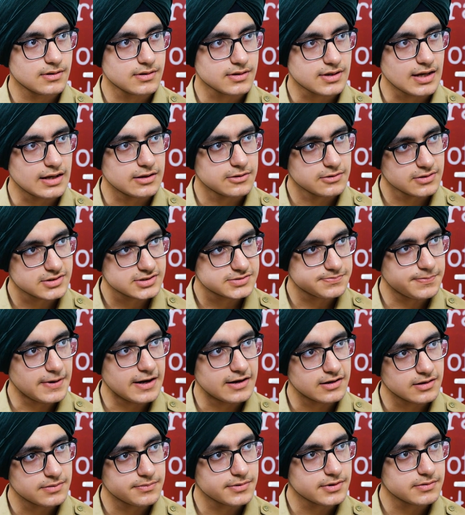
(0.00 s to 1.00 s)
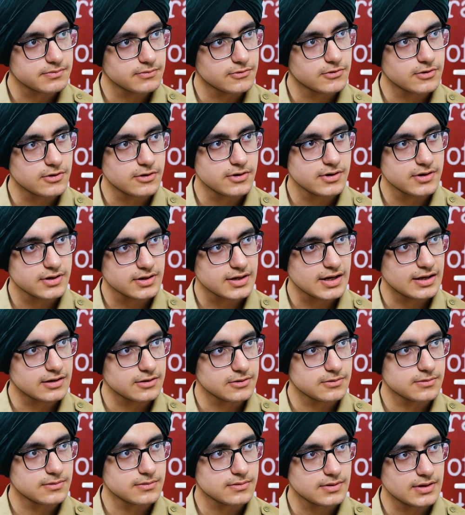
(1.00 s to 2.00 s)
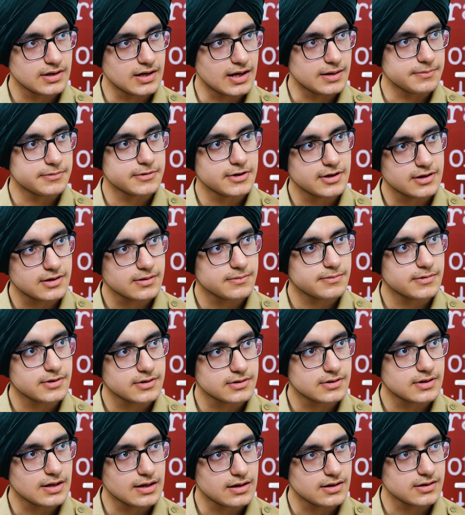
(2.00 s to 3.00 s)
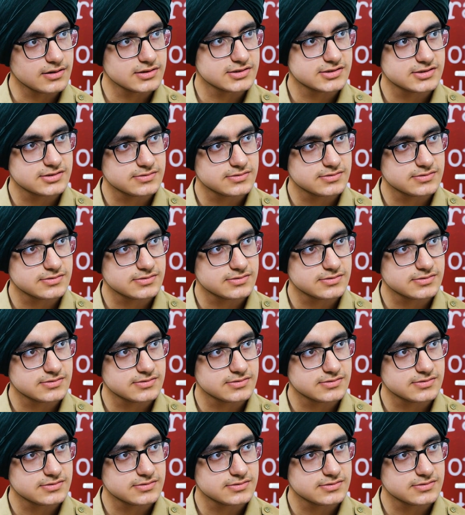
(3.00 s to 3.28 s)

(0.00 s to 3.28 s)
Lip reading: can you expand a bit more on it? Can you elaborate a bit? Tell us.